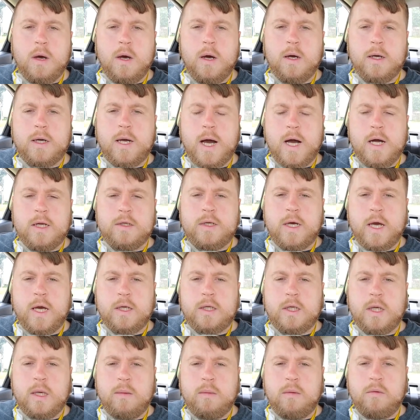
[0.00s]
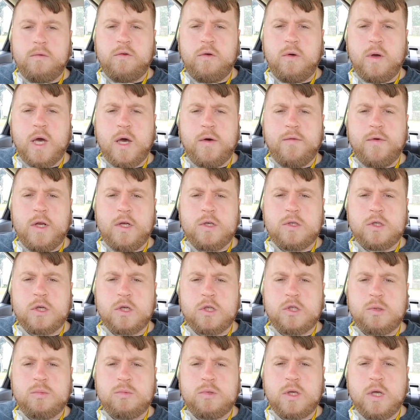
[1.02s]
Contact him if you have any
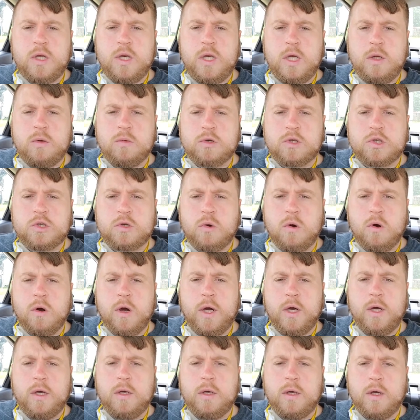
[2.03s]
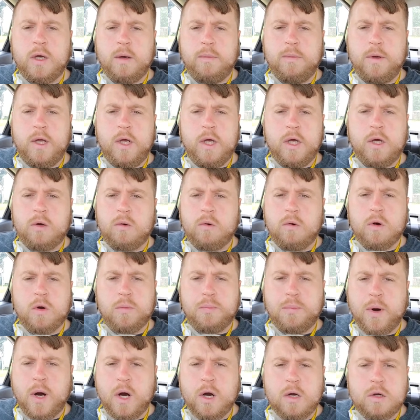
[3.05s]
systems that need restoring. I mean, he can order
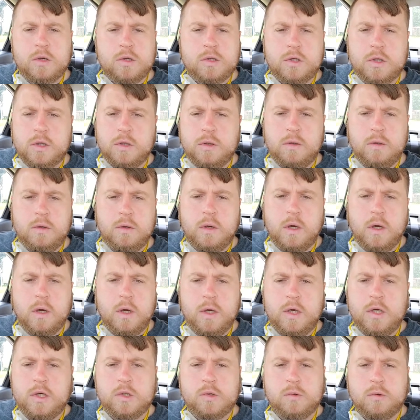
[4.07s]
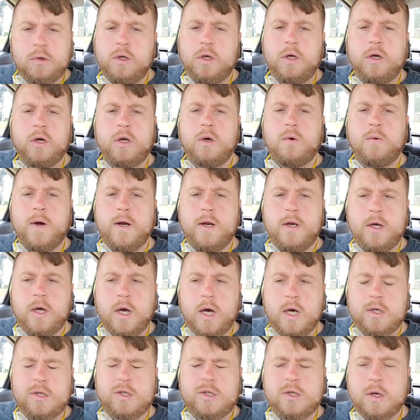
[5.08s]
parts, and he's really good at what he
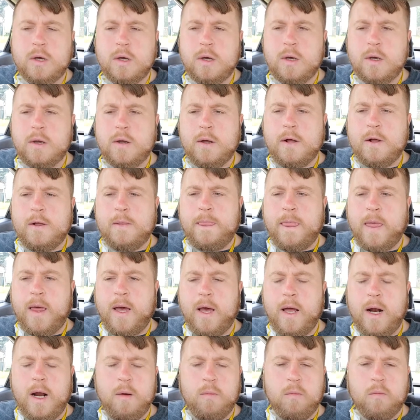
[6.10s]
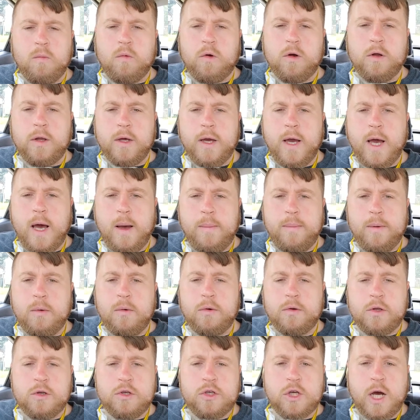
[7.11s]
does. And I'm really happy
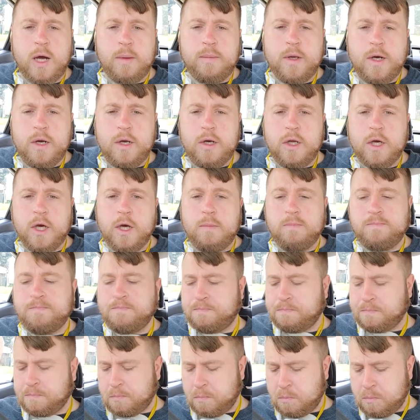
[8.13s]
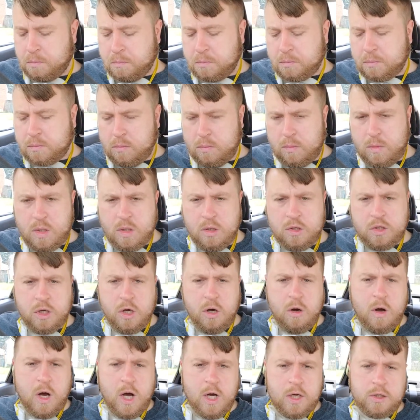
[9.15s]
with the job that he did.
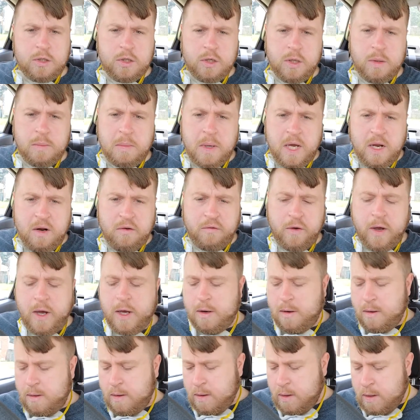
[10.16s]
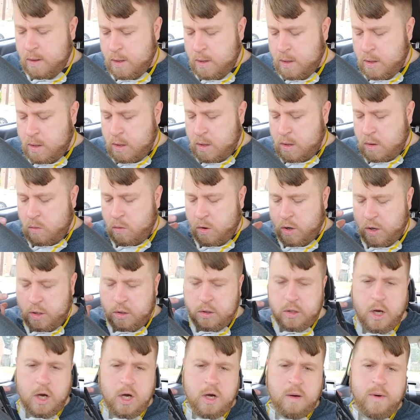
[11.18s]
So on to the main event. We're going
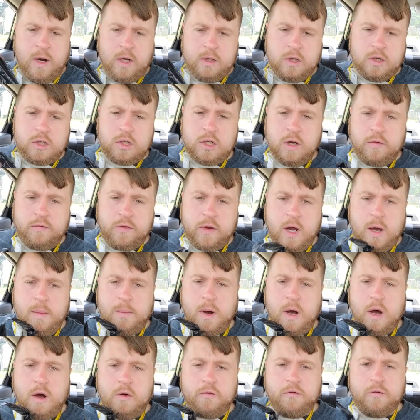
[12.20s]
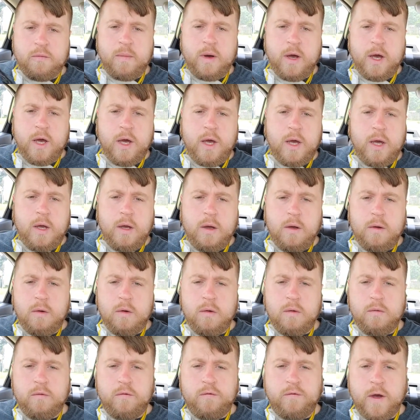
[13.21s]
to talk about the stuff that I bought from my
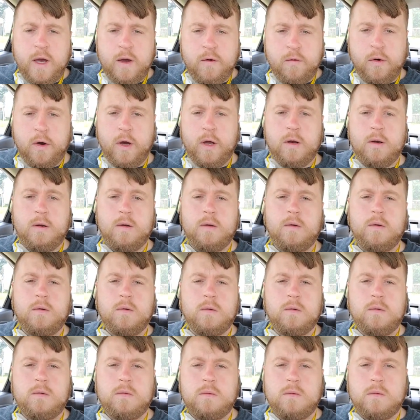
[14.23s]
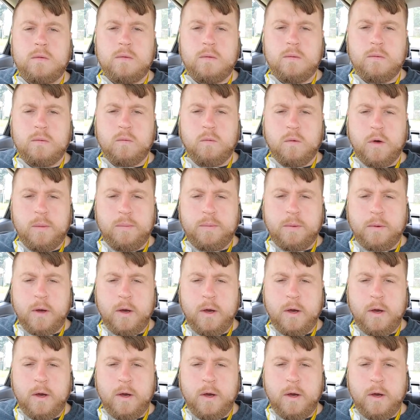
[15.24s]
favorite disc